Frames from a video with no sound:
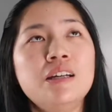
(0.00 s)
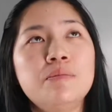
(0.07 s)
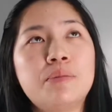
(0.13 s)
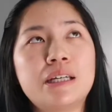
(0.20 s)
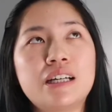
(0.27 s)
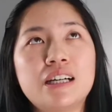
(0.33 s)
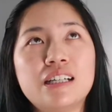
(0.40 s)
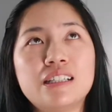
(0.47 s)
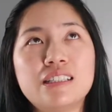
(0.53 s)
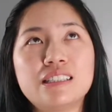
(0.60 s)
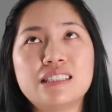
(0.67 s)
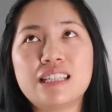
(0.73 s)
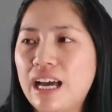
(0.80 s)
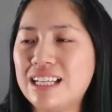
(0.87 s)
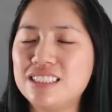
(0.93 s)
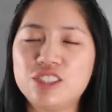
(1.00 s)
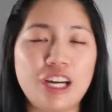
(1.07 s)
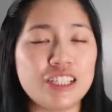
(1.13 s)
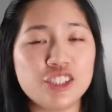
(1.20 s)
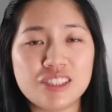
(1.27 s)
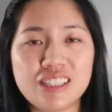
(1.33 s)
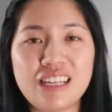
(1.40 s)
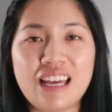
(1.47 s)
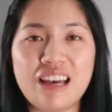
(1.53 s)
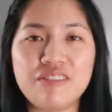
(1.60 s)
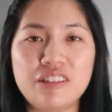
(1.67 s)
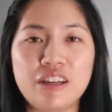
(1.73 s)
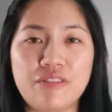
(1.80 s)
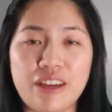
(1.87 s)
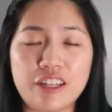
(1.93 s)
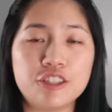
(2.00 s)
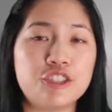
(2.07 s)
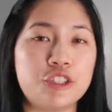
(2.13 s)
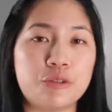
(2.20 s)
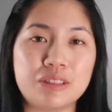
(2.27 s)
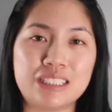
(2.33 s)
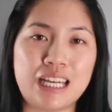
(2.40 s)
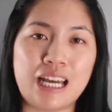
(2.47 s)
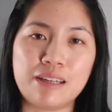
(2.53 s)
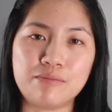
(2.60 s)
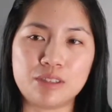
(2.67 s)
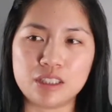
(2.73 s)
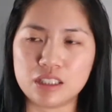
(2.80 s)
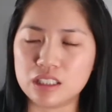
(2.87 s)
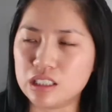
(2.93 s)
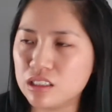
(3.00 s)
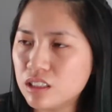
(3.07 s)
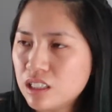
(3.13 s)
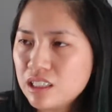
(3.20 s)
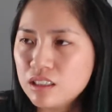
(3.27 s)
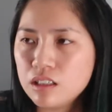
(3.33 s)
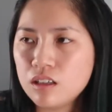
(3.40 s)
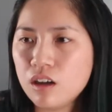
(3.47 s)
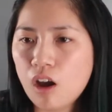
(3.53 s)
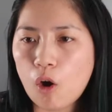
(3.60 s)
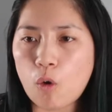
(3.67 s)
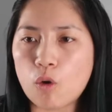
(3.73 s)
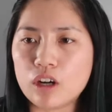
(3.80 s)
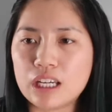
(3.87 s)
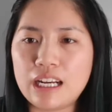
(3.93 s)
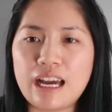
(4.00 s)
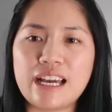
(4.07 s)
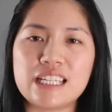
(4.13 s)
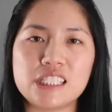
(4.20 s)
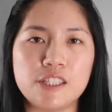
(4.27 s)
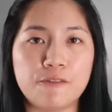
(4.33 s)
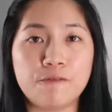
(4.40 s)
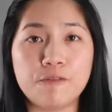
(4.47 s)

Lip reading: because I just didn't have enough energy or time to organize the